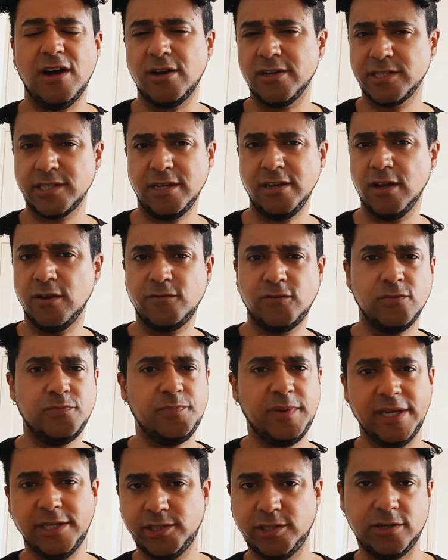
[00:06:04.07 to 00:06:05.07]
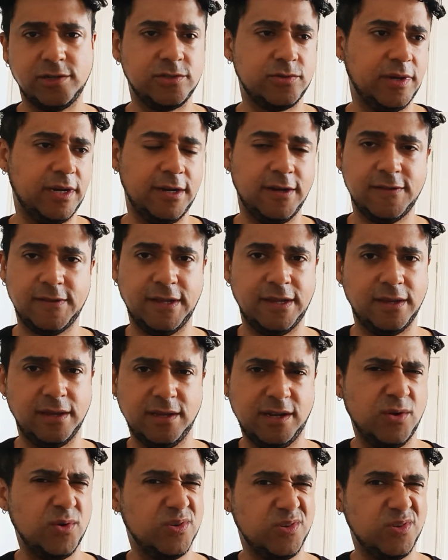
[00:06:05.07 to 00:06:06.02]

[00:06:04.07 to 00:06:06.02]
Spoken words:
asking her for pictures or anything.